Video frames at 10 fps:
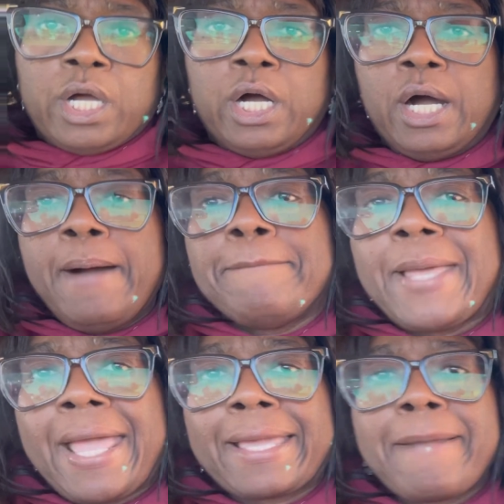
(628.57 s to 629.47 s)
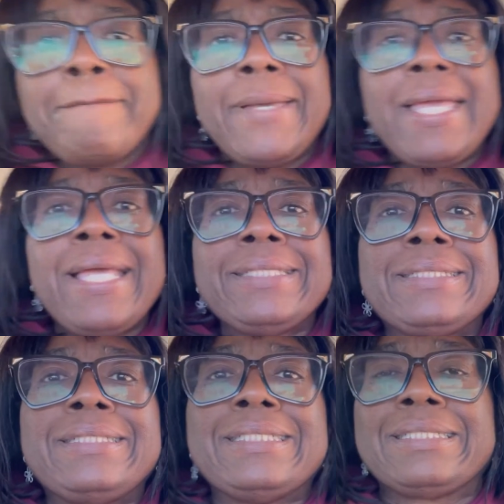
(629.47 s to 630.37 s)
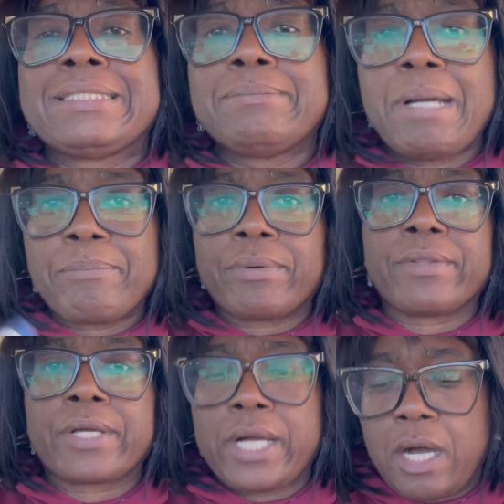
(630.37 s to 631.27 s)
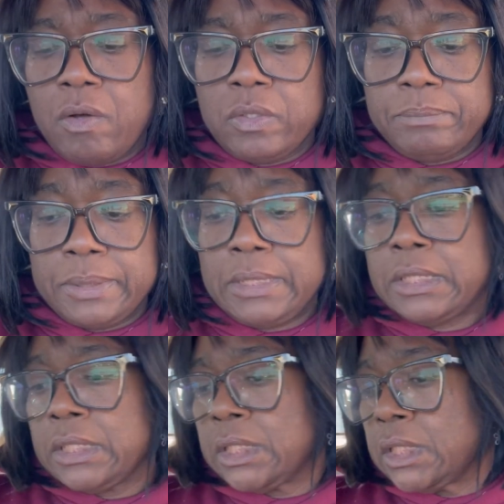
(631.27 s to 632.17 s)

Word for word: I'm back in business. My brother calling me.